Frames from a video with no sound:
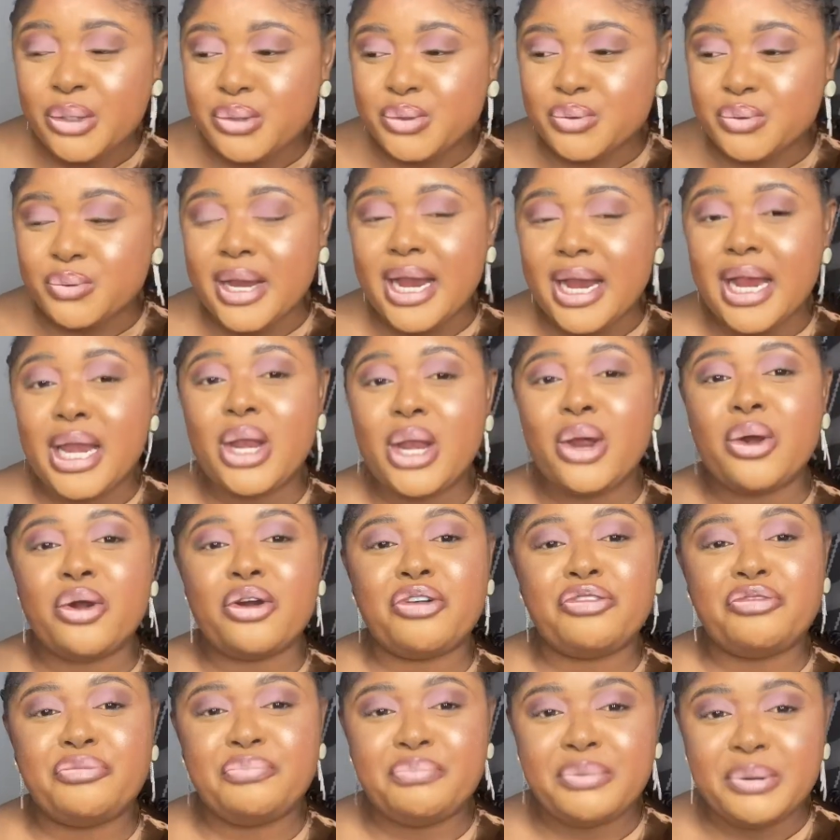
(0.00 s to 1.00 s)
to a lot
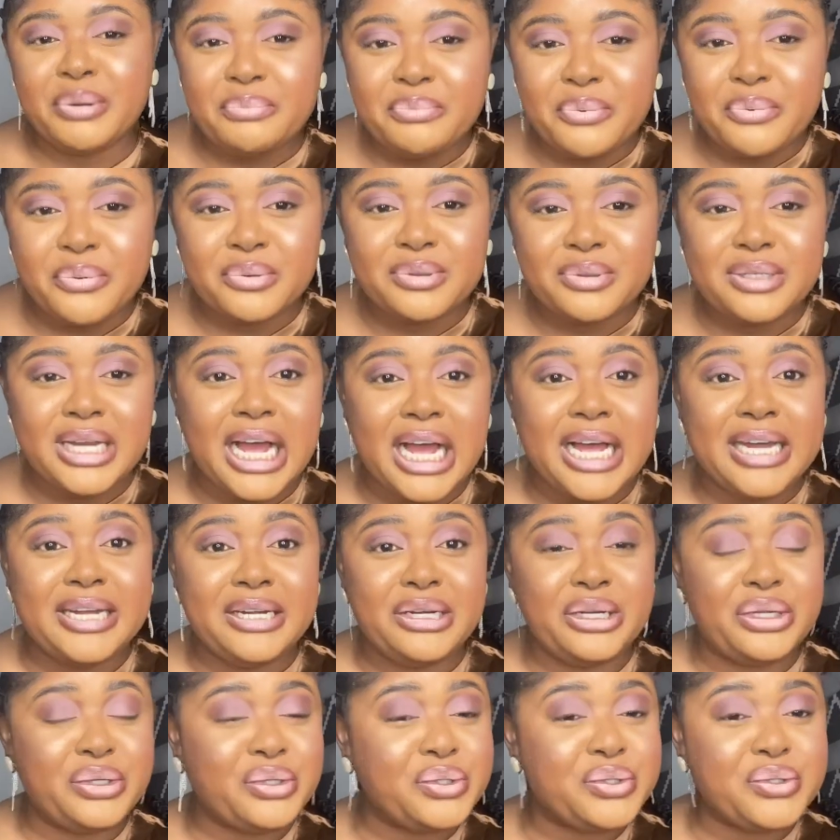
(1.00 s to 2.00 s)
of people that
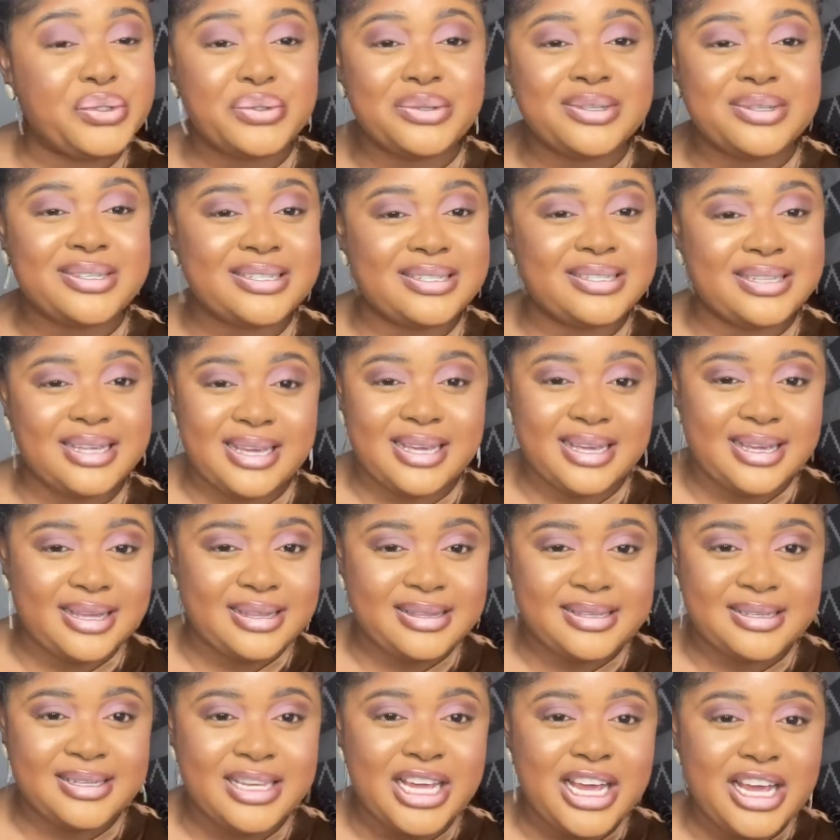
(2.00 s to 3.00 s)
needs to see
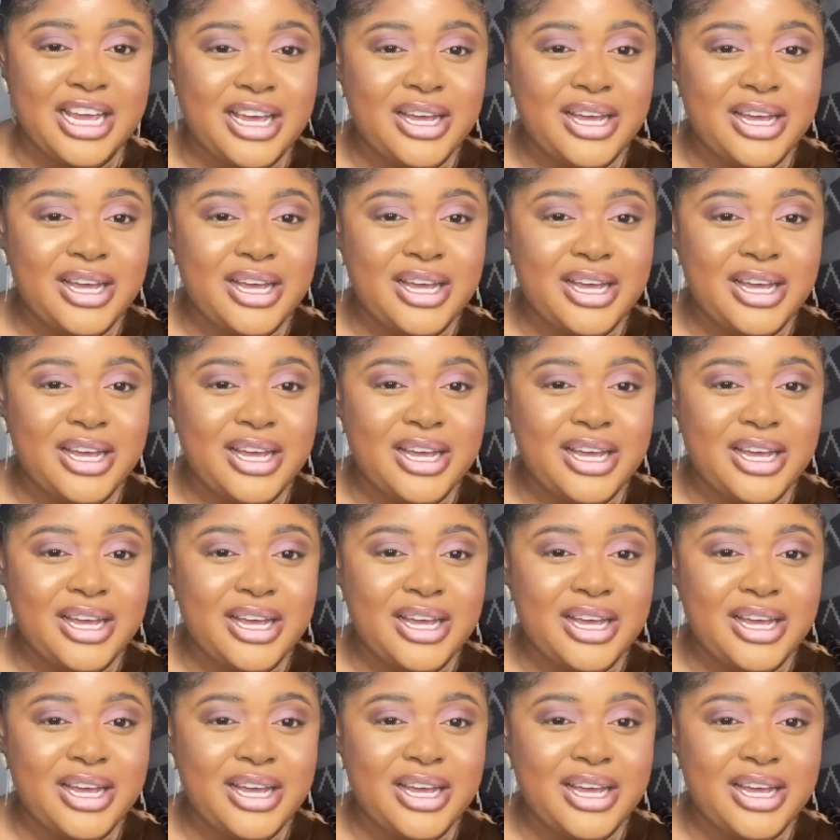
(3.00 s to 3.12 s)
it.